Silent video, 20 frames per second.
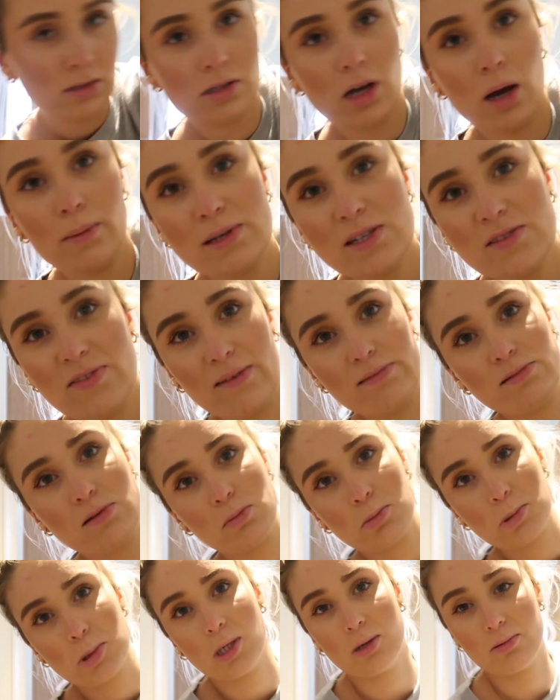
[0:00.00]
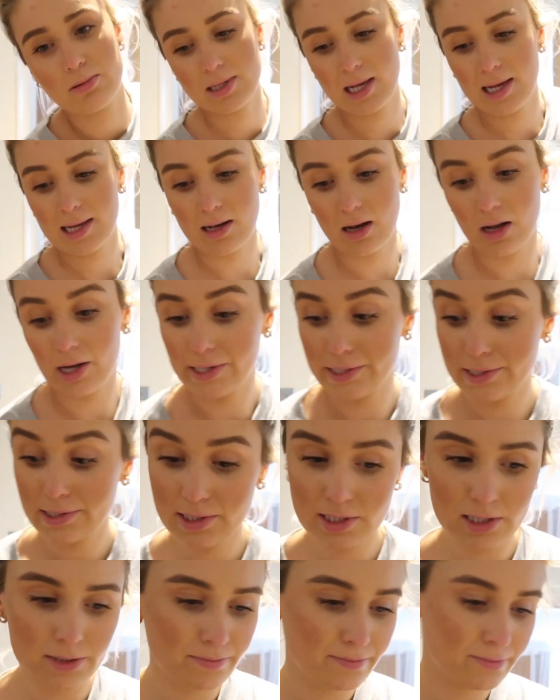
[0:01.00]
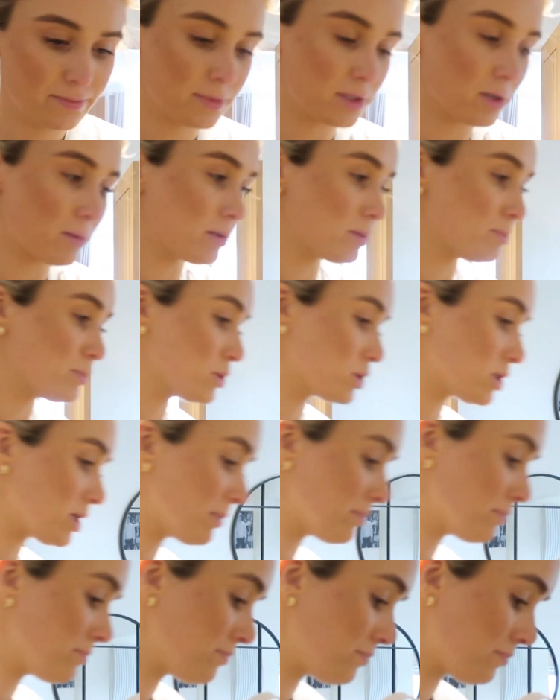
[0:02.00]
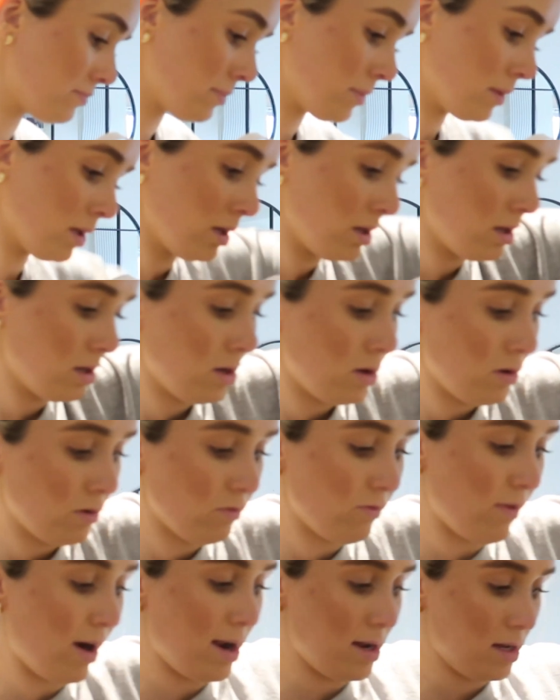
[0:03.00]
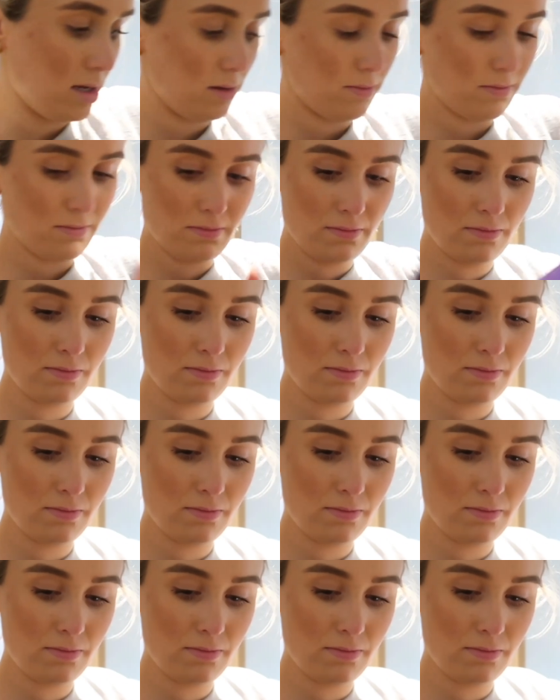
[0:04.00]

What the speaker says: Tommy's found some shoes that he'd lost, so he's buzzing. Right.